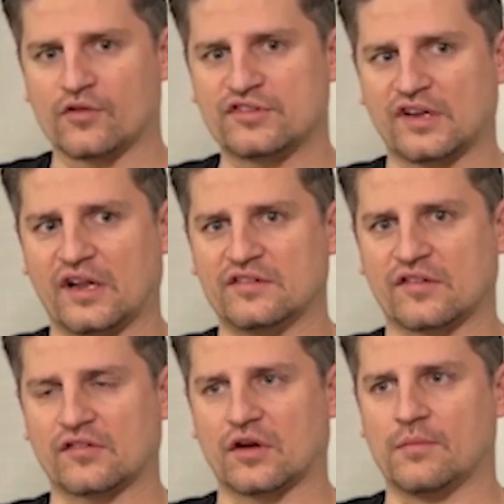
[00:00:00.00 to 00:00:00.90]
change
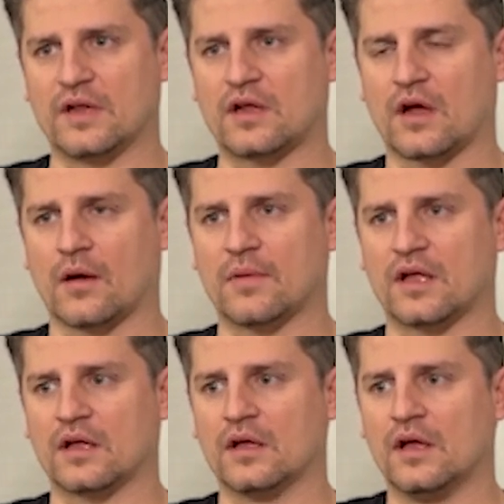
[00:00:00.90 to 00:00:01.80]
that's going to be
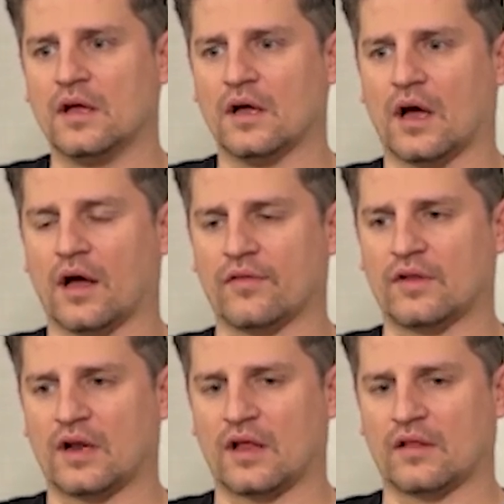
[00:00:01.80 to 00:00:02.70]
coming
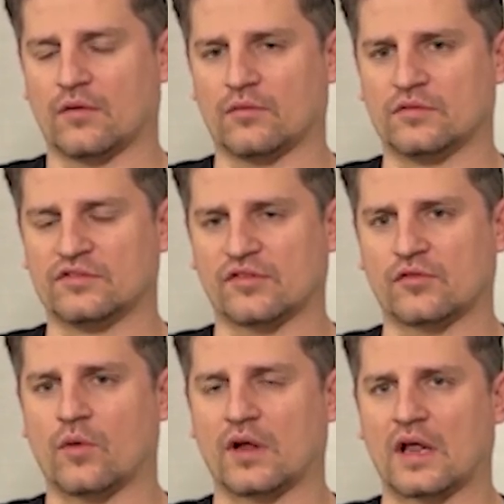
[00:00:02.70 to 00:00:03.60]
that I
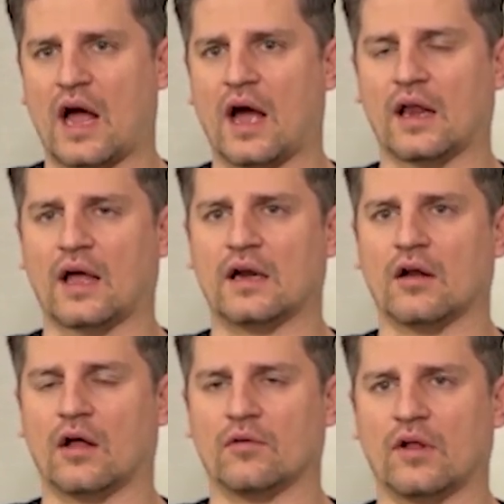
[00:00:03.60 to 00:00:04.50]
just quickly highlighted
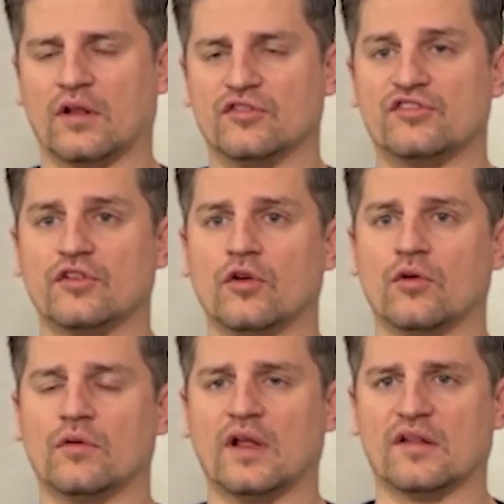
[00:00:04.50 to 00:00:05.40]
on in
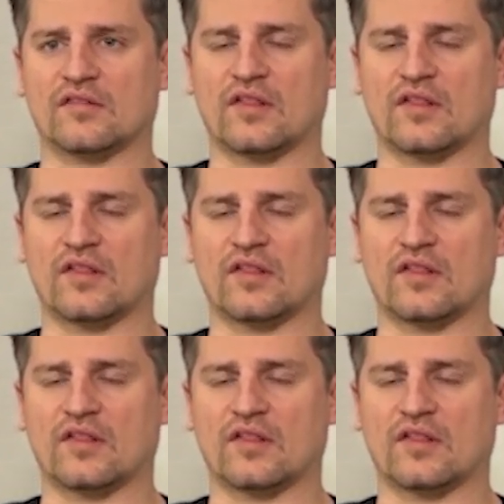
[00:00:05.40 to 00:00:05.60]
June is